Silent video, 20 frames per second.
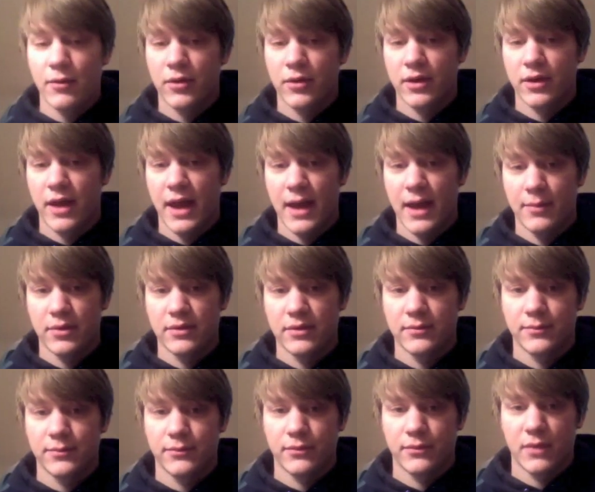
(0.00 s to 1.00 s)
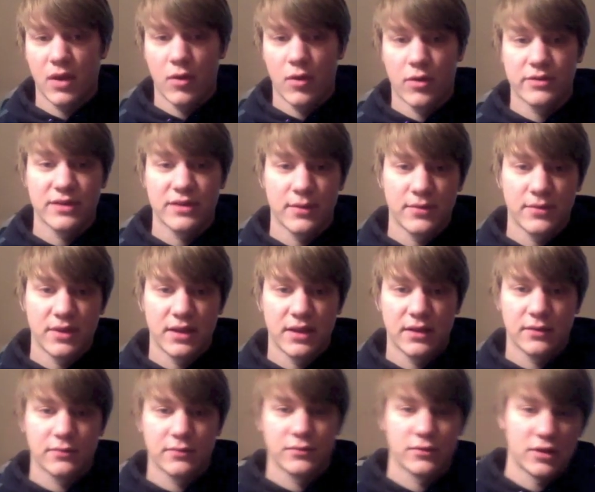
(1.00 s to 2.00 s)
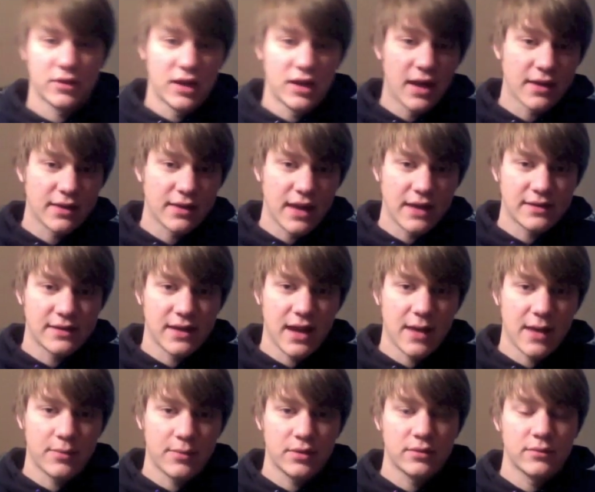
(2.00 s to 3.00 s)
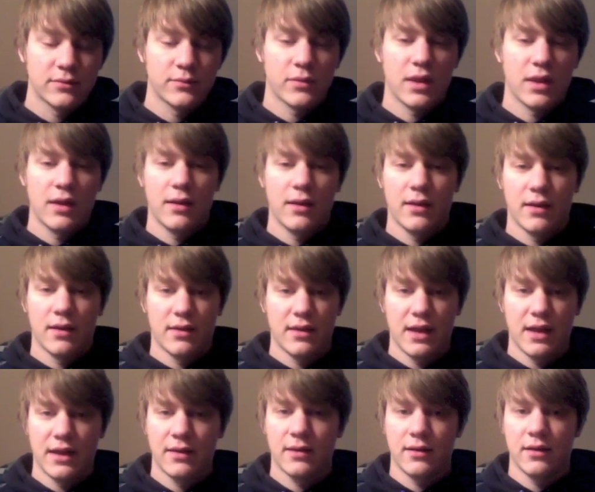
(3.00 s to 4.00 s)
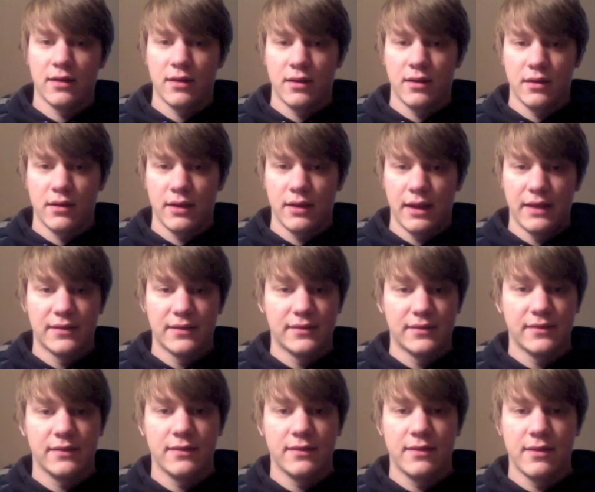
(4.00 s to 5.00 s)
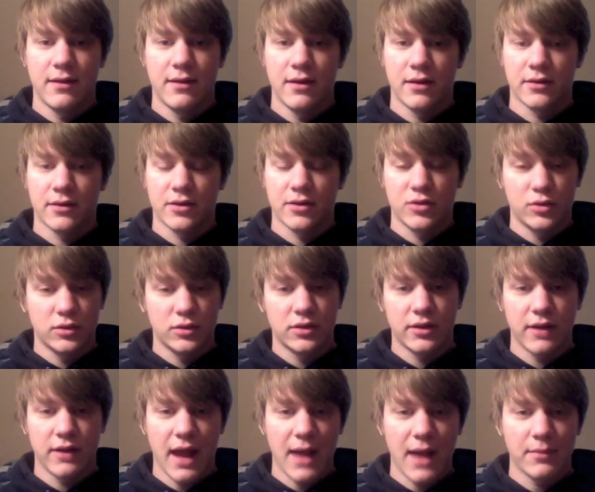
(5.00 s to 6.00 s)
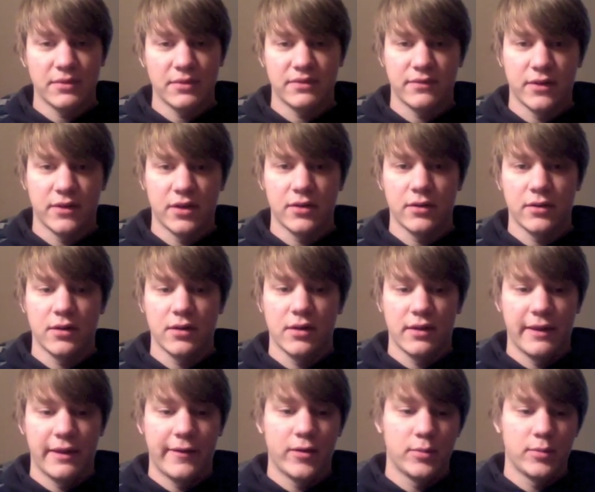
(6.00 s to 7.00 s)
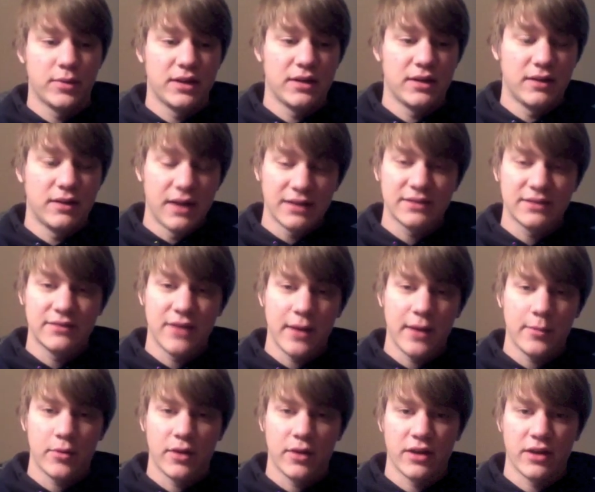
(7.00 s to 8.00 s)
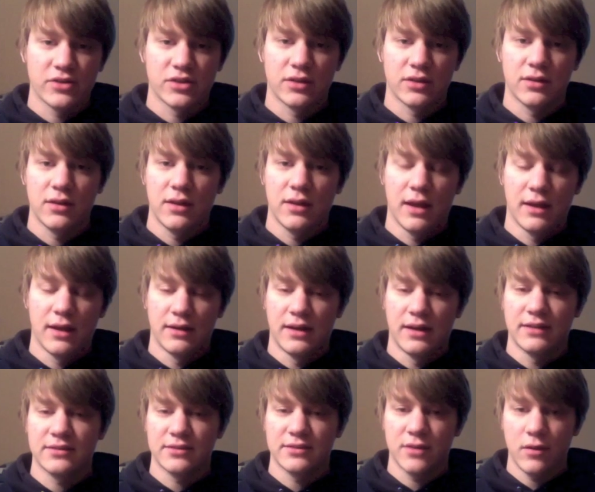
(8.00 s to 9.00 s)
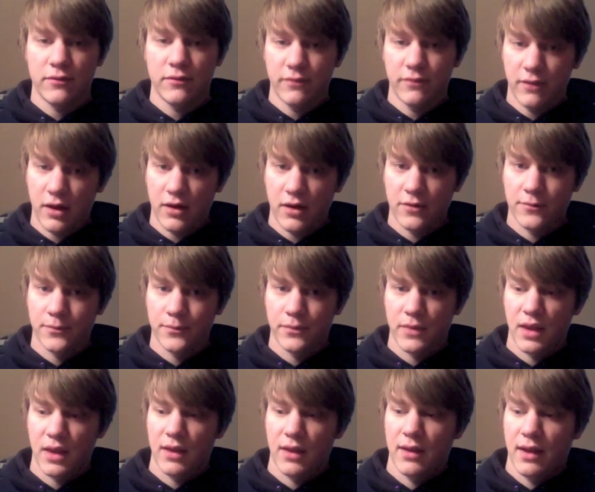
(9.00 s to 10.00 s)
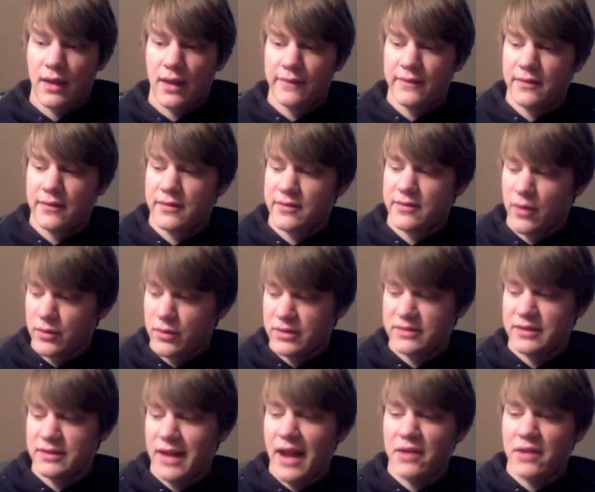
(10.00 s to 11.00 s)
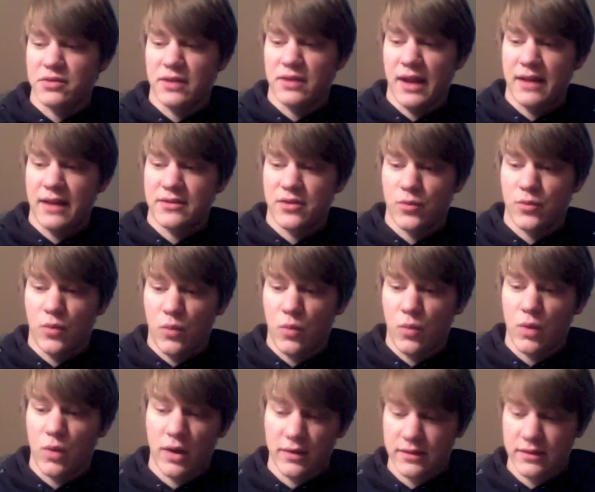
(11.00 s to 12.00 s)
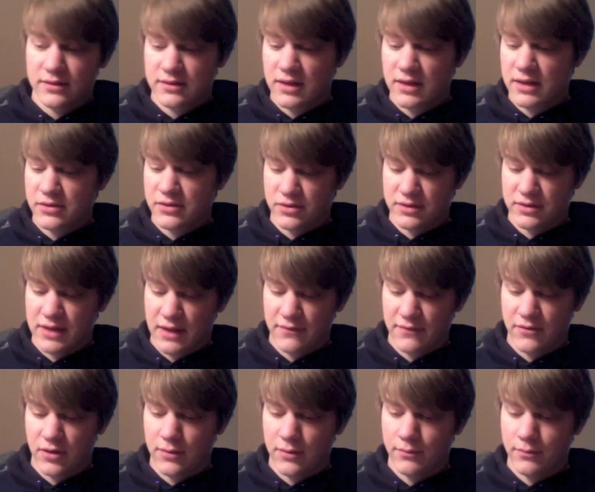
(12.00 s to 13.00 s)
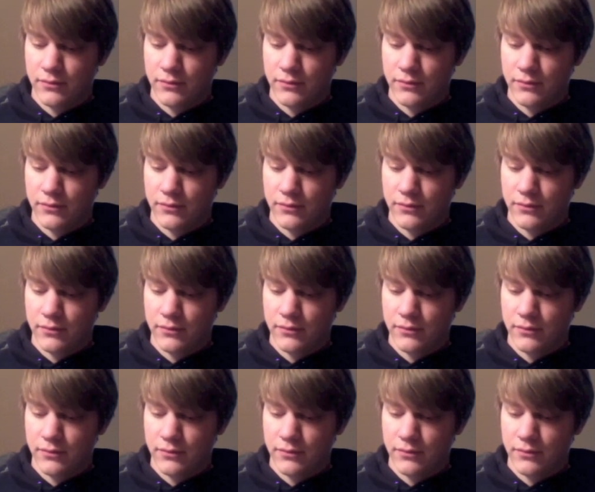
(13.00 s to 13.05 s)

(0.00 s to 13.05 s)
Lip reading: were to happen, or something like that to happen, then in the cooler atmosphere there would be less evaporation and less snowfall. And so it doesn't actually answer where these glaciers came from.